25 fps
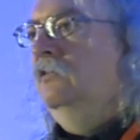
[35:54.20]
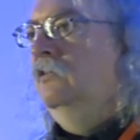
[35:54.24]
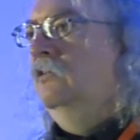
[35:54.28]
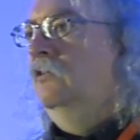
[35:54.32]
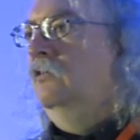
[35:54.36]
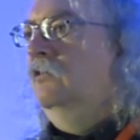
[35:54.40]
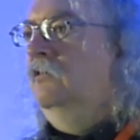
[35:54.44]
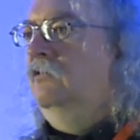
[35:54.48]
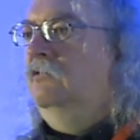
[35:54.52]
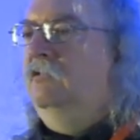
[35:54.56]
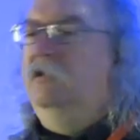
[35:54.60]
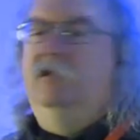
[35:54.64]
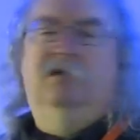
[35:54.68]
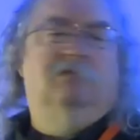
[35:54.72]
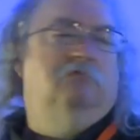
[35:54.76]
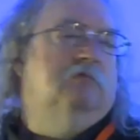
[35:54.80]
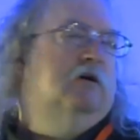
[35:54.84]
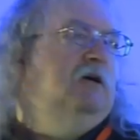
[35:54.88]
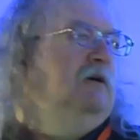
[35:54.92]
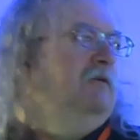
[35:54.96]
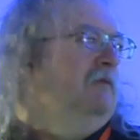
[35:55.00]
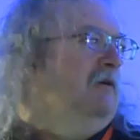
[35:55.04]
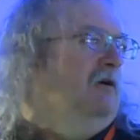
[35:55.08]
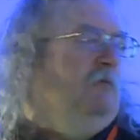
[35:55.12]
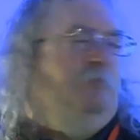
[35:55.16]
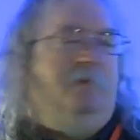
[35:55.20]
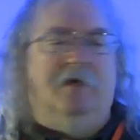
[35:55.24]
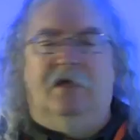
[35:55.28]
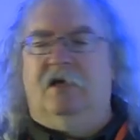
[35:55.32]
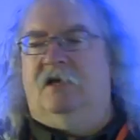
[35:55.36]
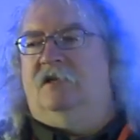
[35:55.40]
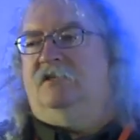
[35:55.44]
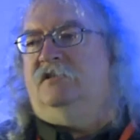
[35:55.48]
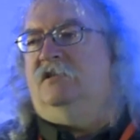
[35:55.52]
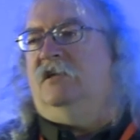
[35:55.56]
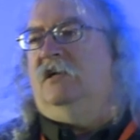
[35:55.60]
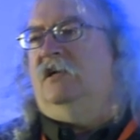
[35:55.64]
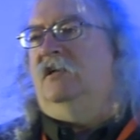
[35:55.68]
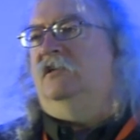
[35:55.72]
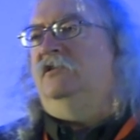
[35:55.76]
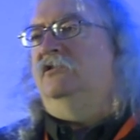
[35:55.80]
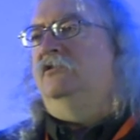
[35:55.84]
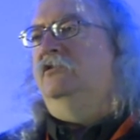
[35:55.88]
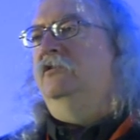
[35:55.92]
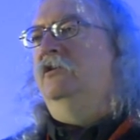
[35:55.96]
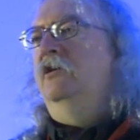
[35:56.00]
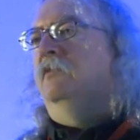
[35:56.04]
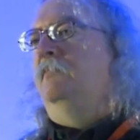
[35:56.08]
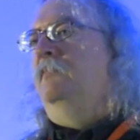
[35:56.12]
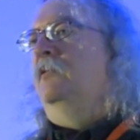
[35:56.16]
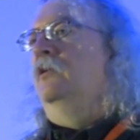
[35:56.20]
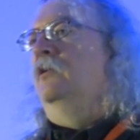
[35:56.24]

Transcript: your, a PSS, to your